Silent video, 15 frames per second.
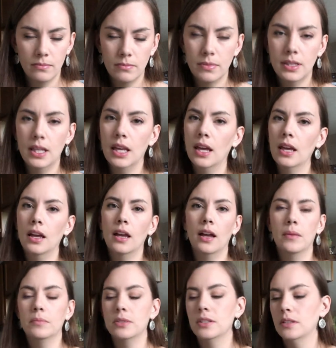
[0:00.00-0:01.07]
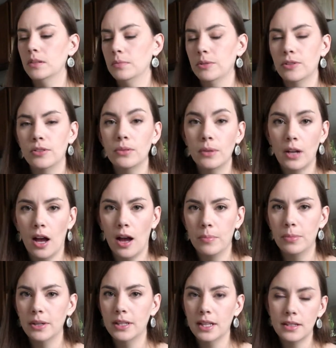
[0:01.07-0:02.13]
singing, I'm still pursuing
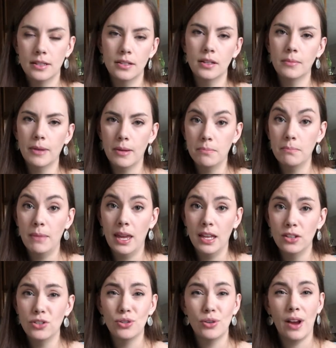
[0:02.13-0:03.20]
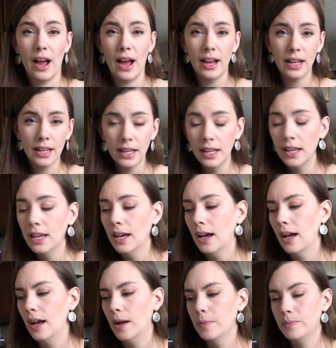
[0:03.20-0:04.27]
opera. That's still my main track
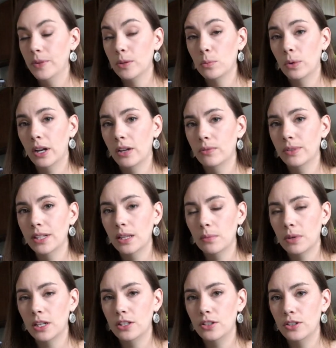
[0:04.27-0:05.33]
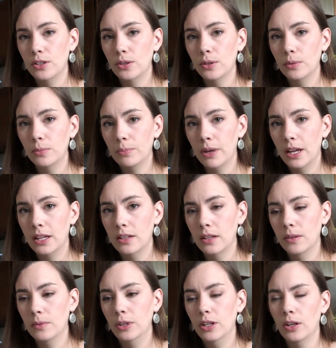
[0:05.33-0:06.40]
um, and what I really want to do. But
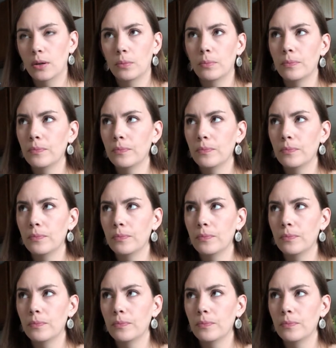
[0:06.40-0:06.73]
you know,